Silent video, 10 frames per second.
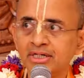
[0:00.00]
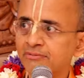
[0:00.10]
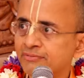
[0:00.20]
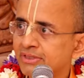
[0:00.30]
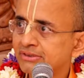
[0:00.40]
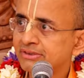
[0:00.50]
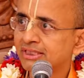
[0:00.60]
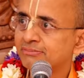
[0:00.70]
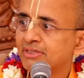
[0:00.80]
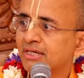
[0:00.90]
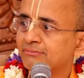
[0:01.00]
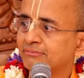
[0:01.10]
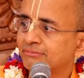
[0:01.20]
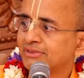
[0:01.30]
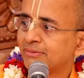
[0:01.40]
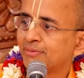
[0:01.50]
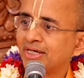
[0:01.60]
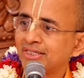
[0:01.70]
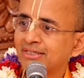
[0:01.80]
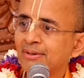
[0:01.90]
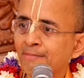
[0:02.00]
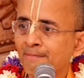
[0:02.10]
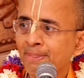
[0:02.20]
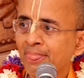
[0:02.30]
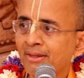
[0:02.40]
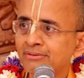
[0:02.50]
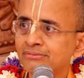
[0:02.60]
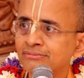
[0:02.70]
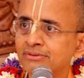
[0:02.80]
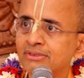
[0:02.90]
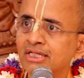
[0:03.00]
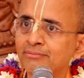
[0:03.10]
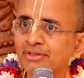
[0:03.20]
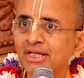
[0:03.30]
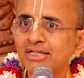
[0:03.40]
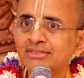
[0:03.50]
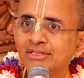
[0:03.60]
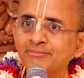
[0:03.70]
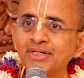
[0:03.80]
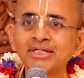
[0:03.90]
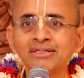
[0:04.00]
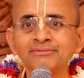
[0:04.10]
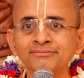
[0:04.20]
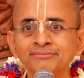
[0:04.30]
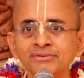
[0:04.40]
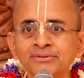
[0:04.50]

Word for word: But if the sticks become separated, anybody can easily break it.